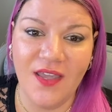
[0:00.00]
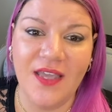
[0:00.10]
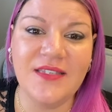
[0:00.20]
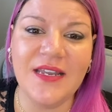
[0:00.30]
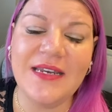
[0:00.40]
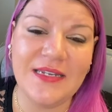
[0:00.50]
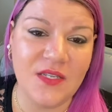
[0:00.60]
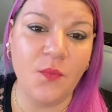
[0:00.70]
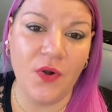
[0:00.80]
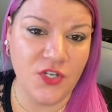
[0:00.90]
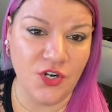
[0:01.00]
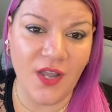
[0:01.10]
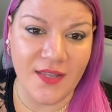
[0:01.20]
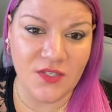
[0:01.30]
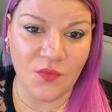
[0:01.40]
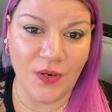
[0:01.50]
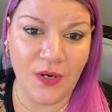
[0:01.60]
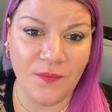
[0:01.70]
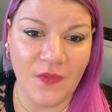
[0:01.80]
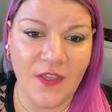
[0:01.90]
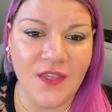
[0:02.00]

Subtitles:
it's going to disappoint your customer.